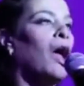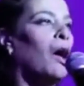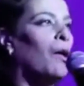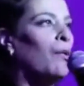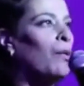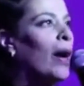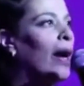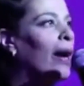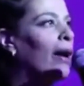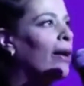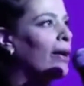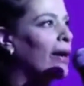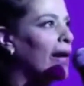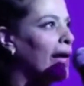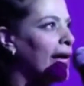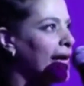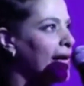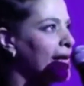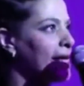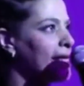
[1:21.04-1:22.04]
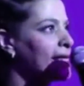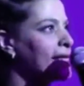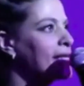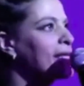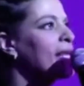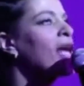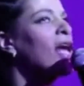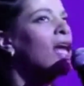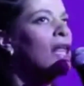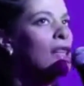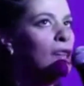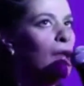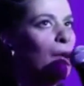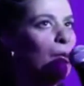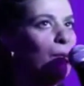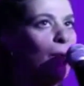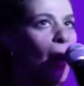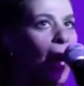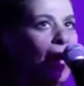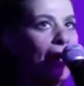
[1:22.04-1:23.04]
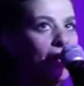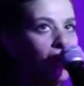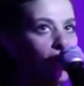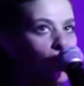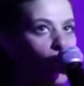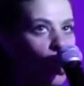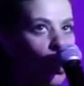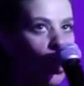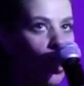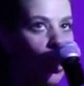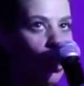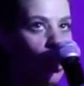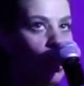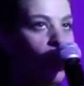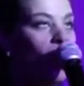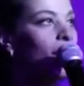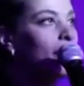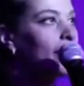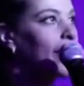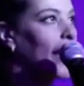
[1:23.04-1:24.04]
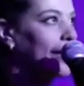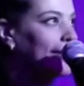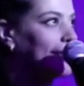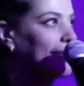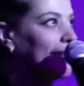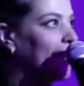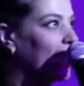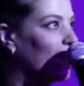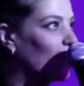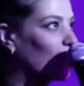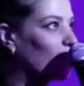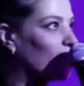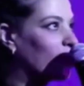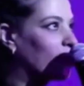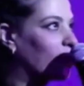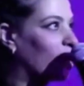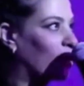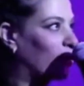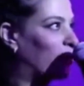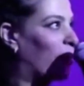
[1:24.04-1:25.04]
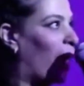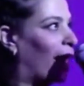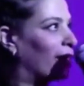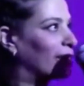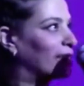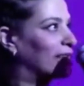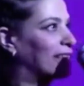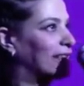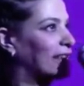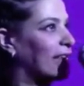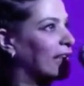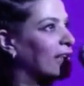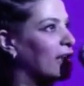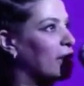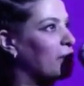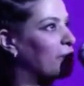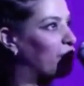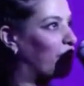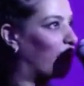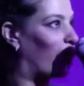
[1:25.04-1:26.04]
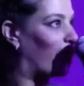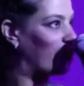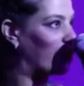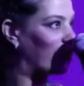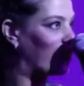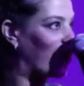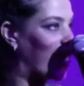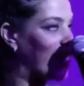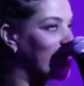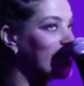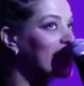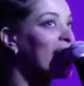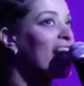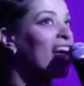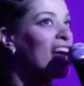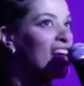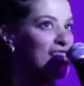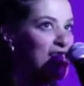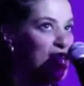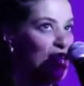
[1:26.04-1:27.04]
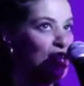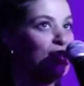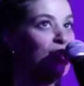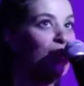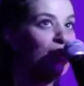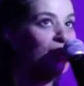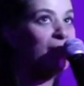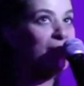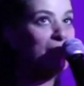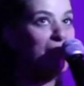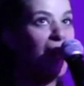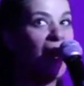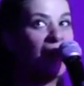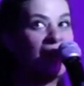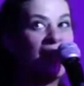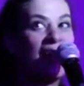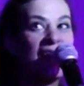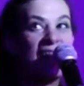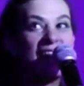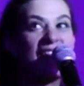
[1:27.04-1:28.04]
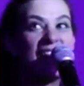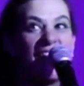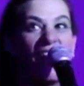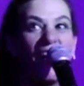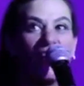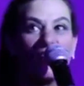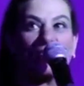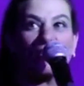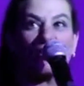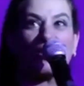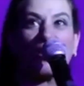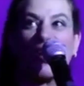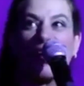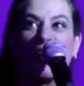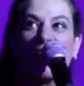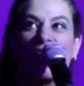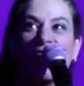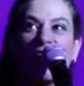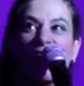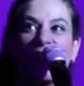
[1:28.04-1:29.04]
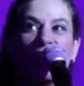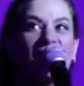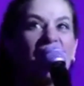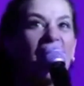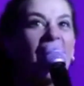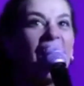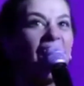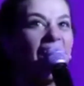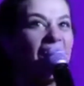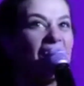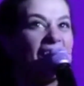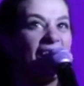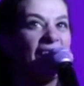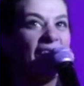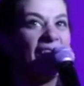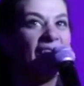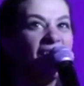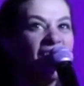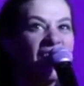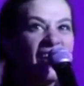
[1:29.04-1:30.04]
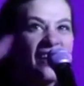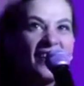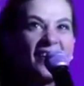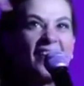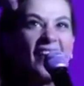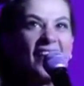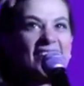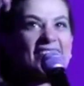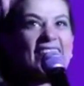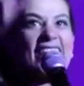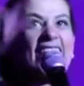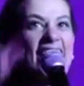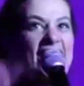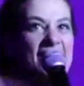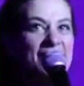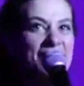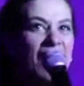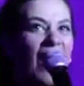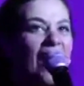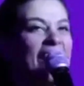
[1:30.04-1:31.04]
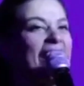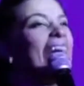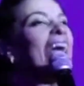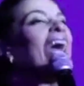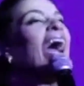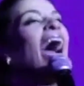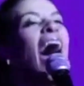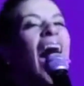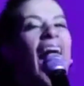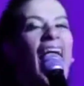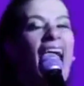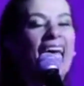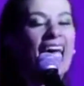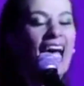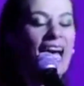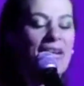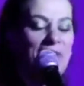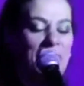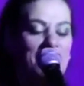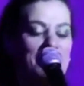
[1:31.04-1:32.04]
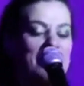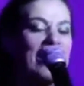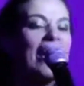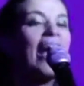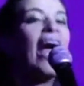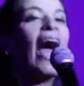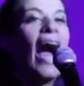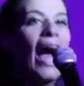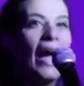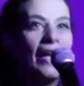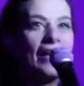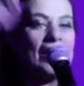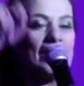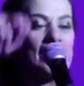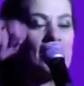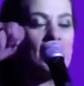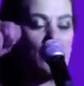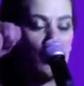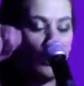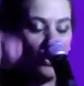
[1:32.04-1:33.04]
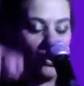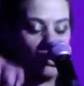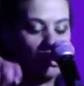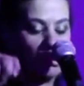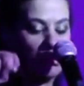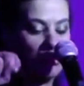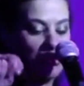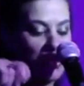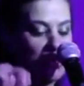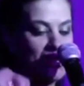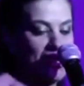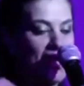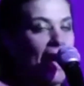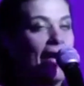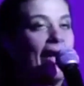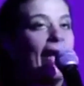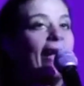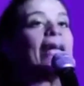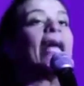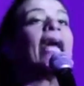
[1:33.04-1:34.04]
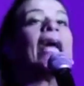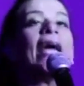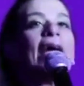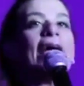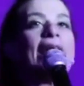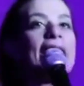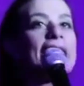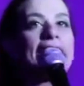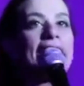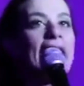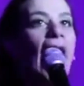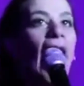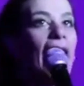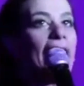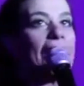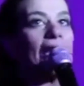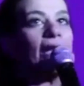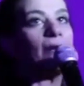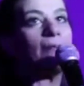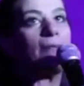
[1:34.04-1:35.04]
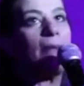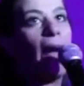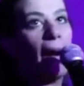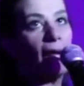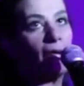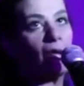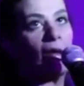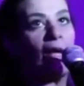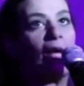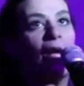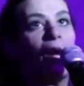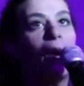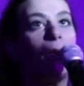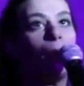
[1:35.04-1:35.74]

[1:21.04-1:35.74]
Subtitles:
Where is the white girl that's here with her Palestinian boyfriend to learn about his culture? Where are you? There she is, Betty. Hi, Habibti. I need to talk to you for a second. He's not gonna marry you.